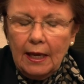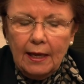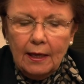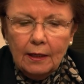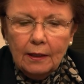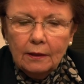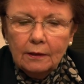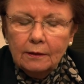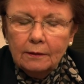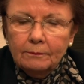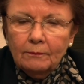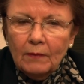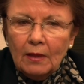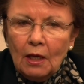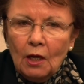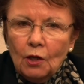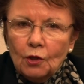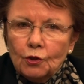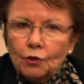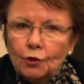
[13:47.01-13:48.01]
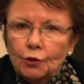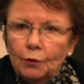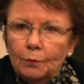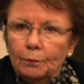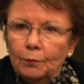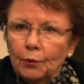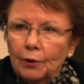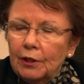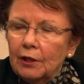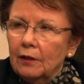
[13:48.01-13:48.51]
and to
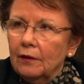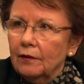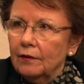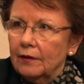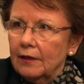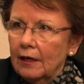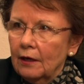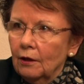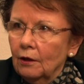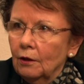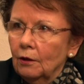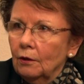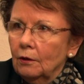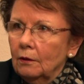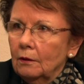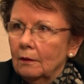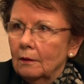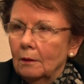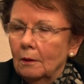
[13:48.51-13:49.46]
bring their